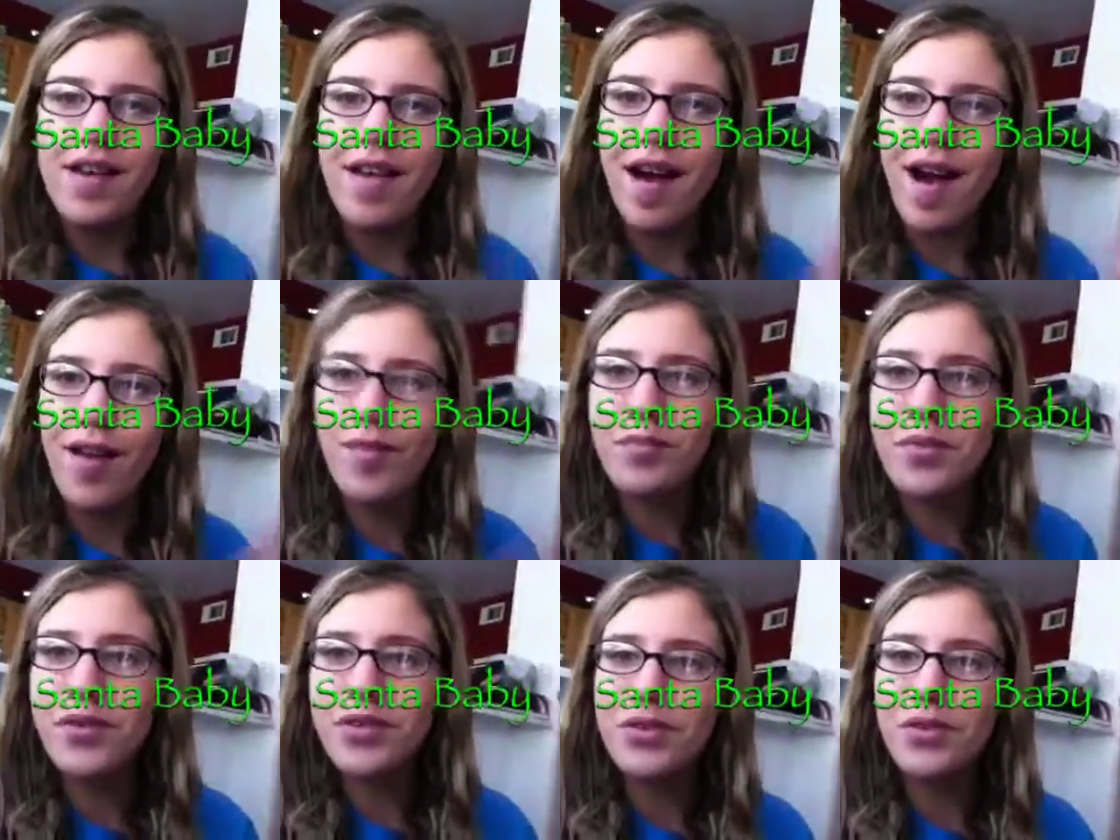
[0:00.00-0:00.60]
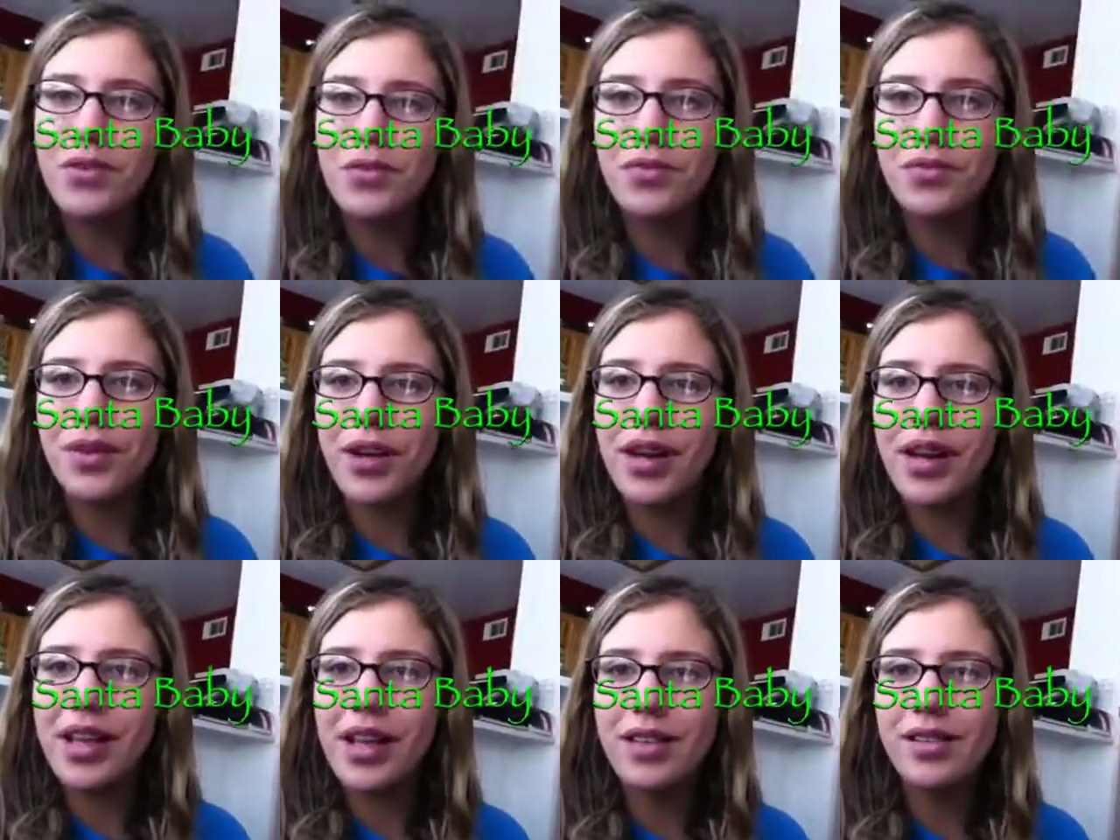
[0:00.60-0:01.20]
not be so
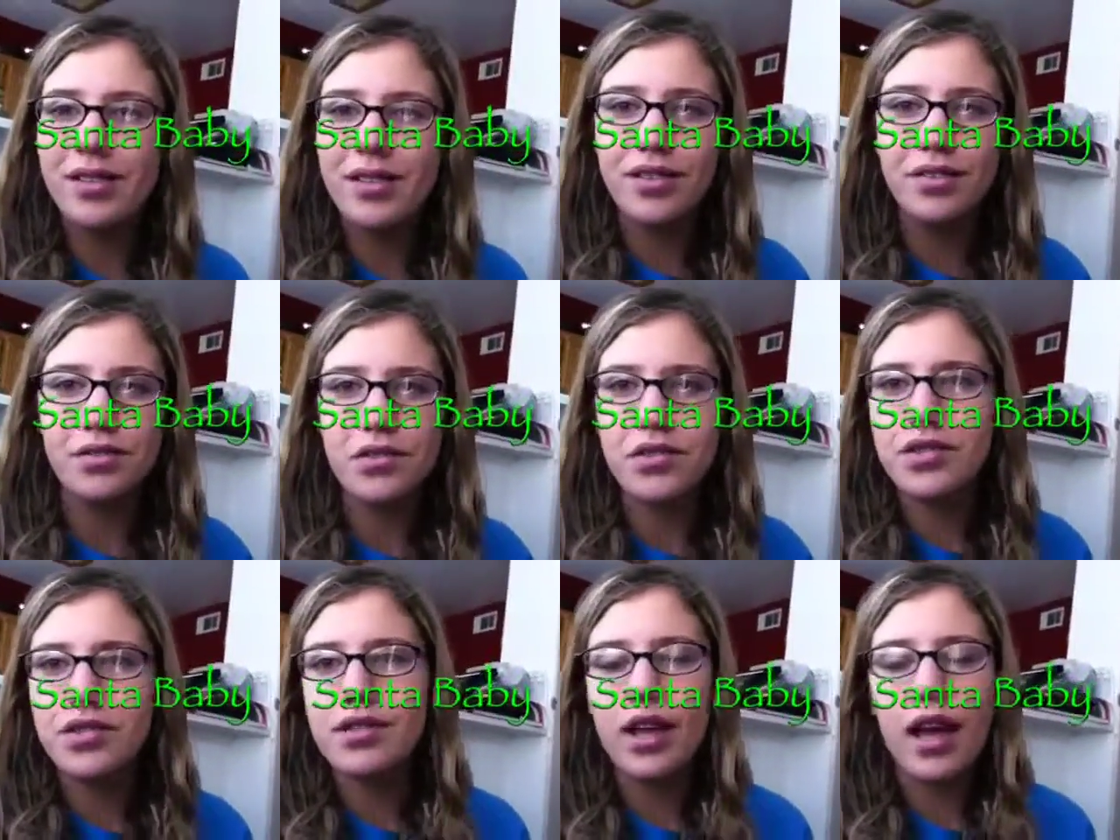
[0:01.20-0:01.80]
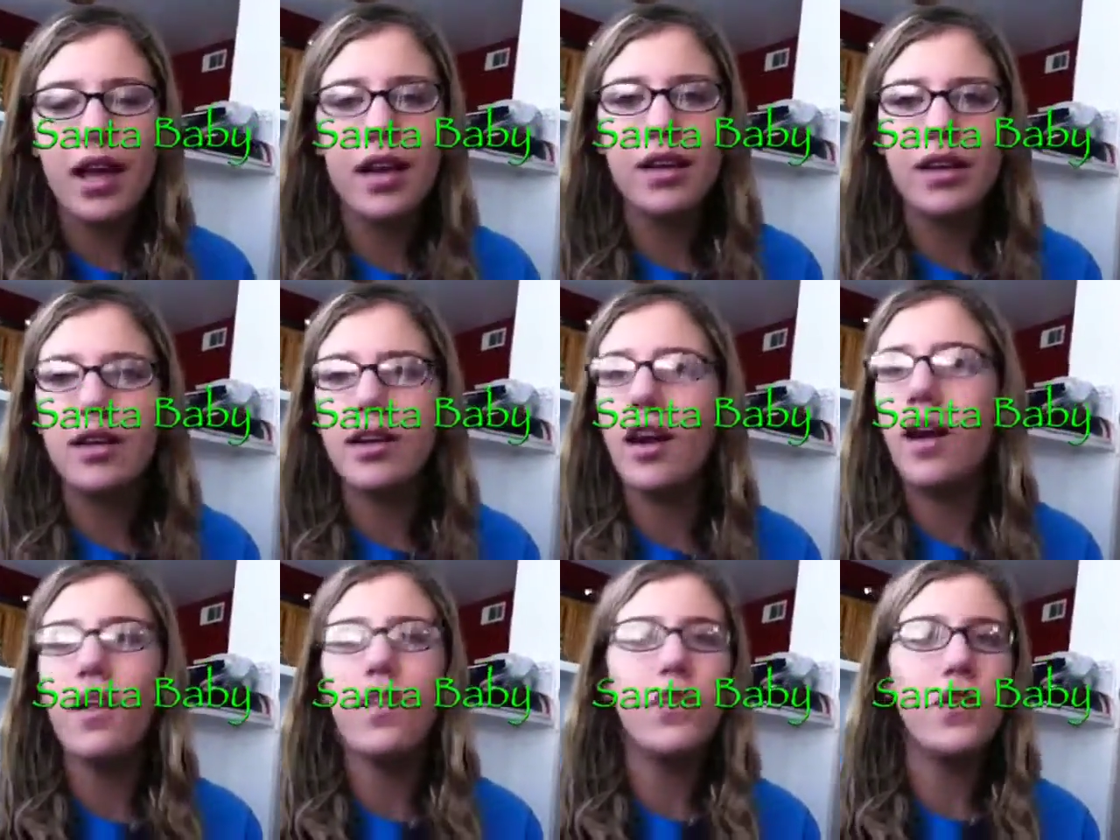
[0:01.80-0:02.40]
funny, so just kind of
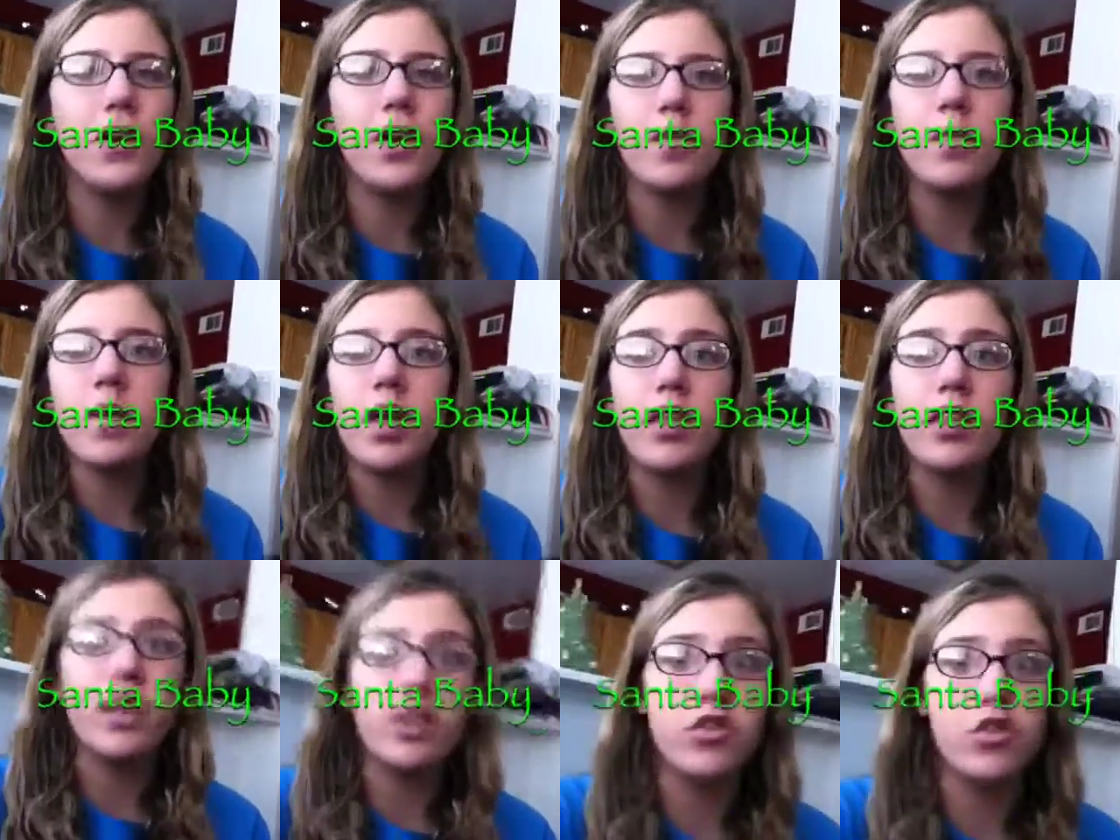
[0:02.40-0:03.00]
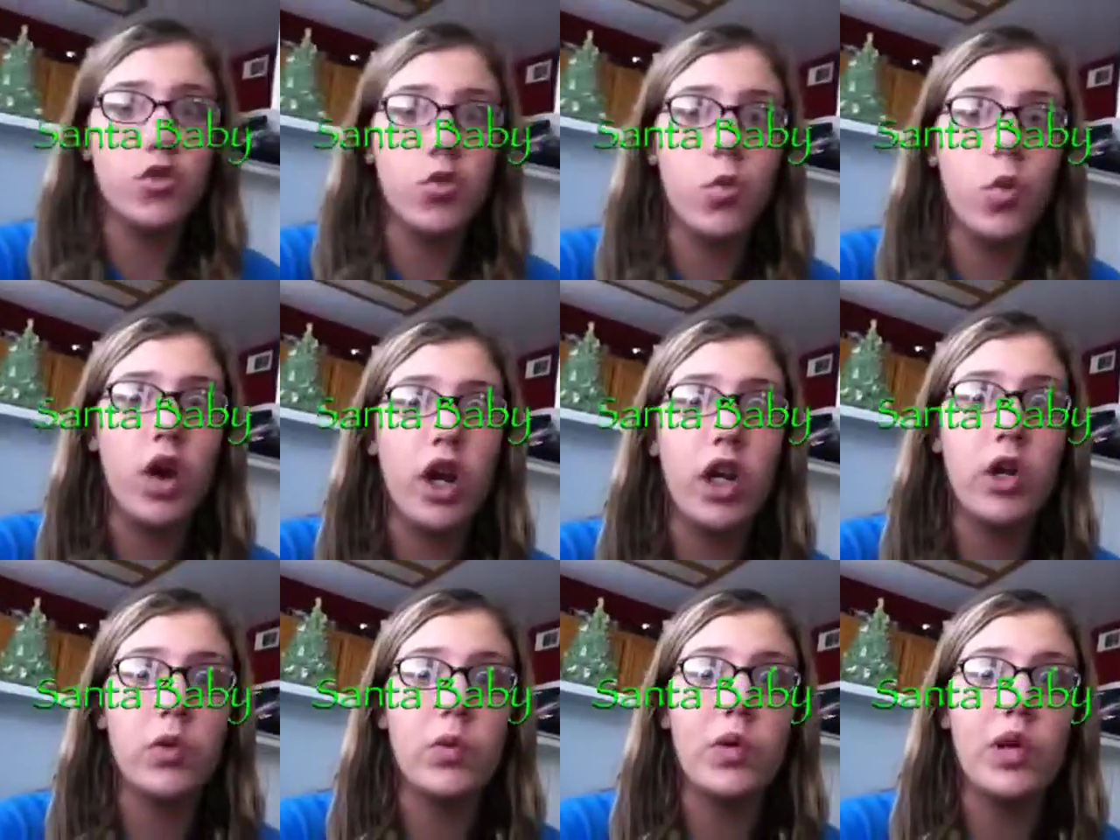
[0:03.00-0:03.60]
not look at me unless you
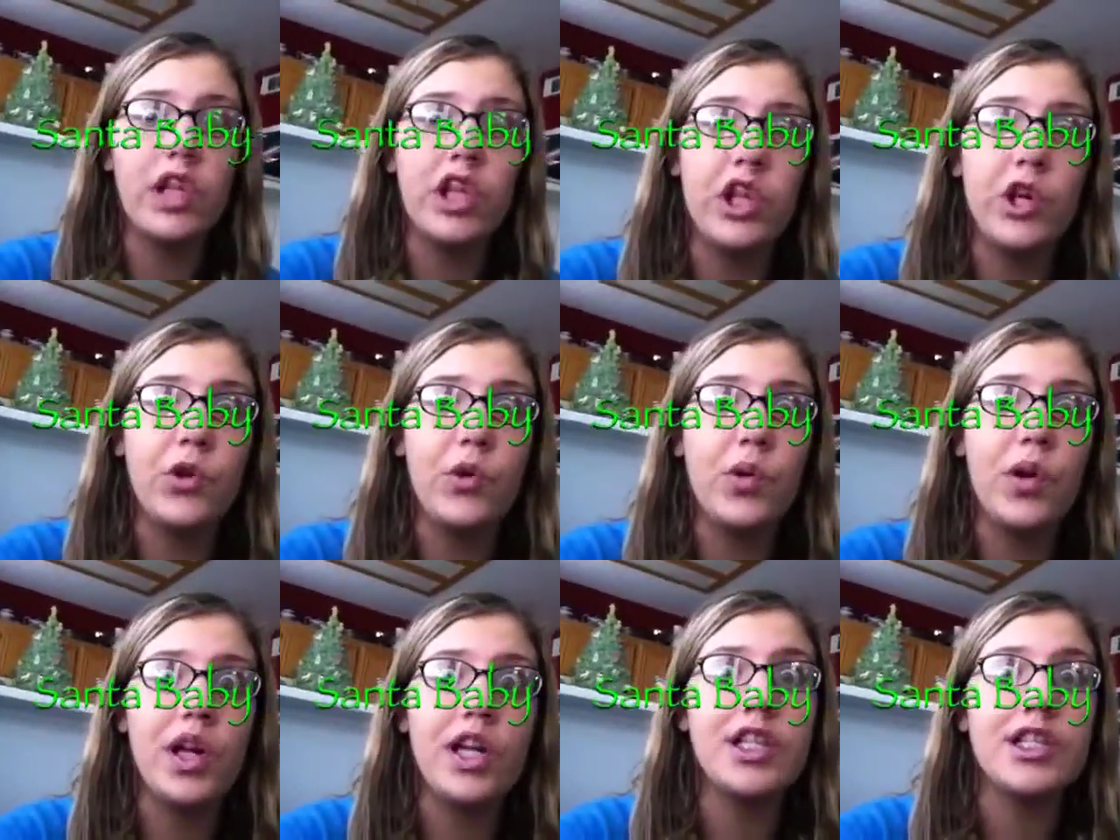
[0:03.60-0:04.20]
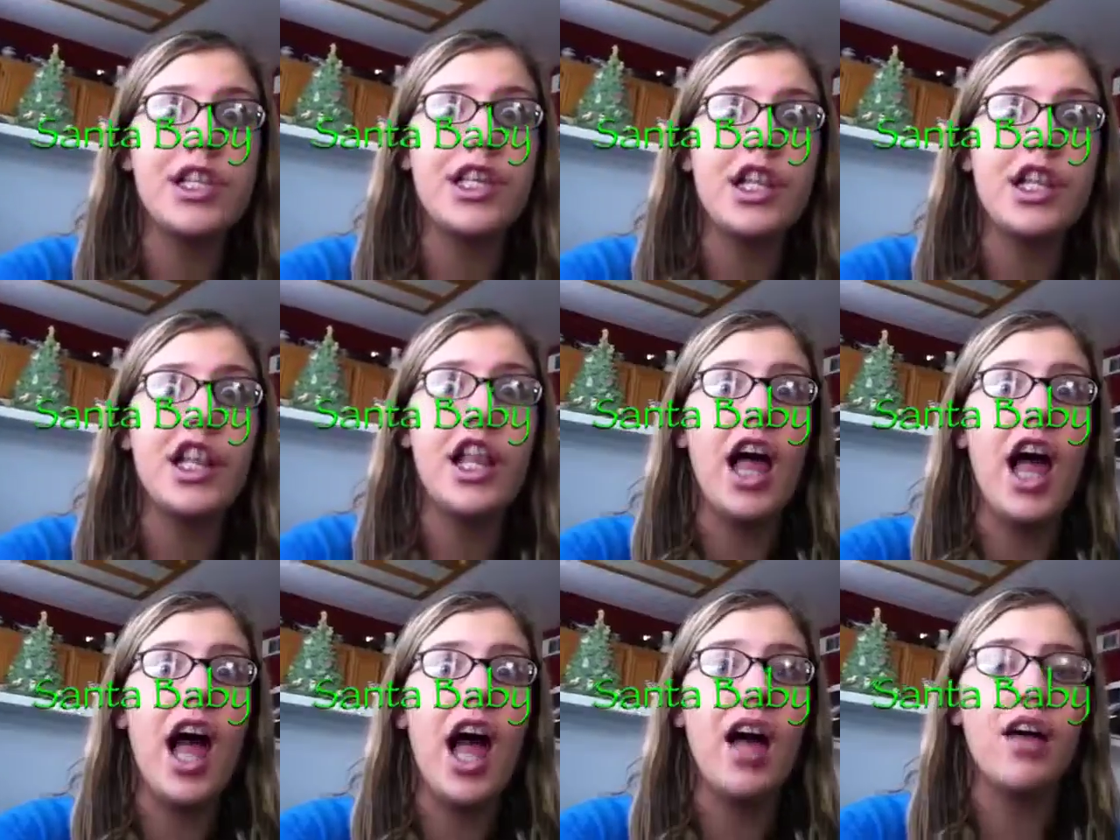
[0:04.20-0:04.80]
want a really crazy
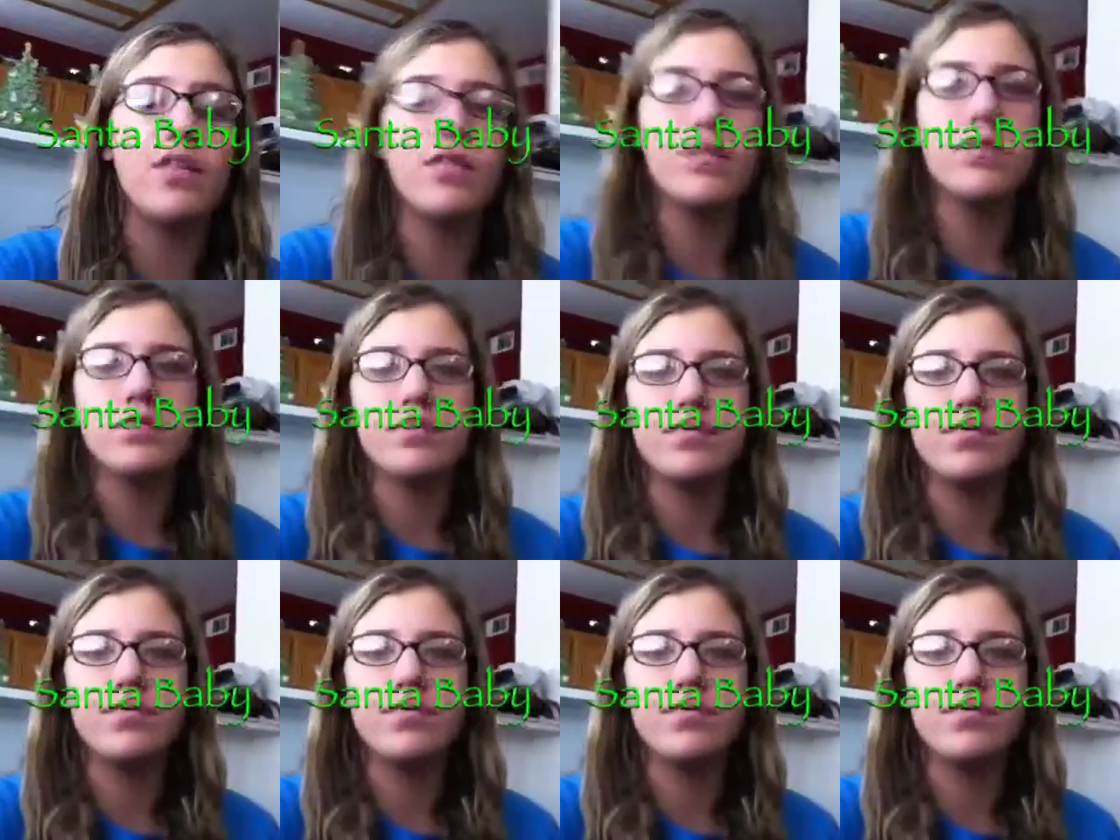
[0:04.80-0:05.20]
laugh.